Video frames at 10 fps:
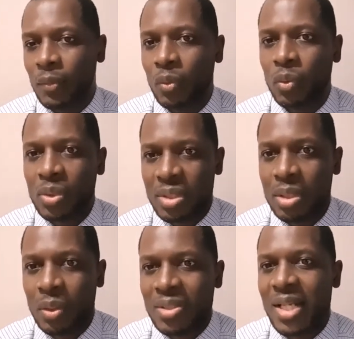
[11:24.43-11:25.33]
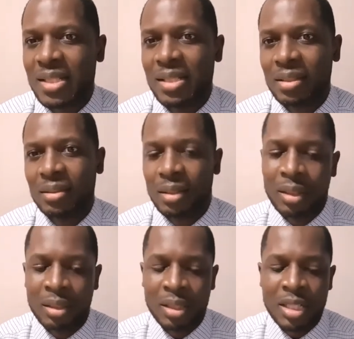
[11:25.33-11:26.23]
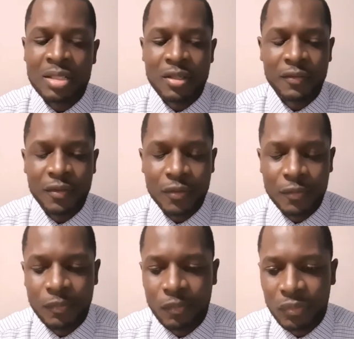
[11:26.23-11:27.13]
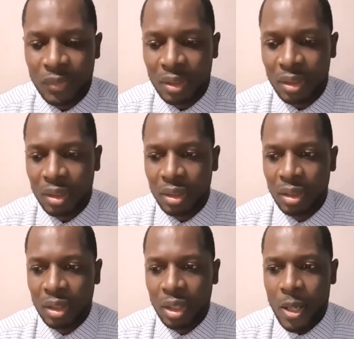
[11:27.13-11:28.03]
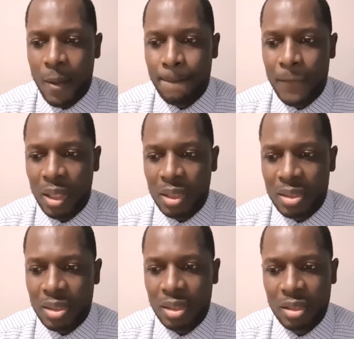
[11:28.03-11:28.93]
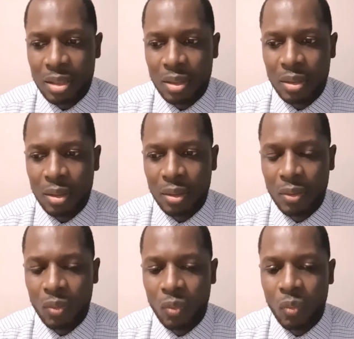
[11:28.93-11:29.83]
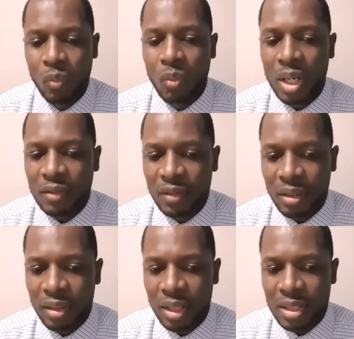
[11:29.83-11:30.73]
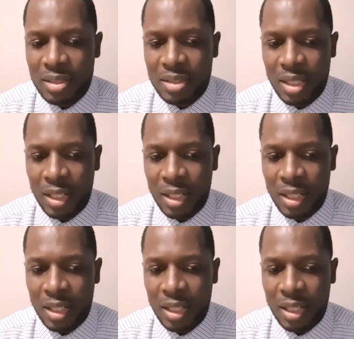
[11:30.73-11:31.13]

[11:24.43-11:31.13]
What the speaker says: who's now sat in on the interview. But one of the things